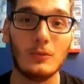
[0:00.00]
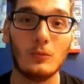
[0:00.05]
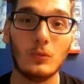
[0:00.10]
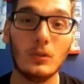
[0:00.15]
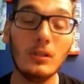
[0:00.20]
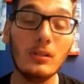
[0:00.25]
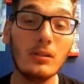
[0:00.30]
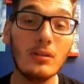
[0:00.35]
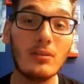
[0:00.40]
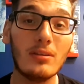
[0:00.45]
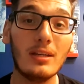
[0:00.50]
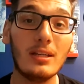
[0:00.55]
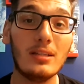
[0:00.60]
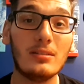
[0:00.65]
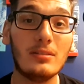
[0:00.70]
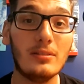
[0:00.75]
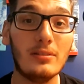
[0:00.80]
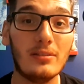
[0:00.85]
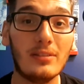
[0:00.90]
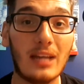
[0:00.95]
will they
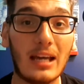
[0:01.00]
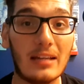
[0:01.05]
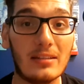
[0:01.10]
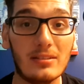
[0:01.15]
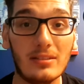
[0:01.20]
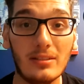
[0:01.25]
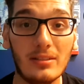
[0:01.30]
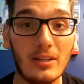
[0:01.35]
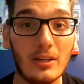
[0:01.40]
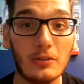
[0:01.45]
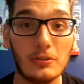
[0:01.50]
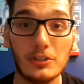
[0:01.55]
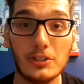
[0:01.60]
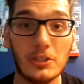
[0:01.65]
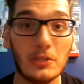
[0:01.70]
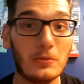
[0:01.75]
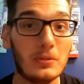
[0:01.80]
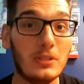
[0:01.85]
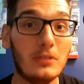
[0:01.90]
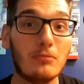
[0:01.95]
do that, you know,
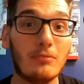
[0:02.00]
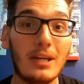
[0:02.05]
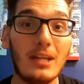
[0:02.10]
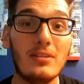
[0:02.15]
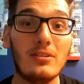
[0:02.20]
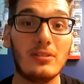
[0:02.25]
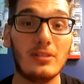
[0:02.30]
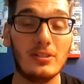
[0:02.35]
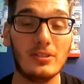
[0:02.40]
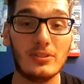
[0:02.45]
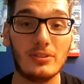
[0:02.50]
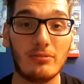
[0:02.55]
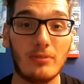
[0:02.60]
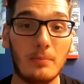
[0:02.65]
show new renders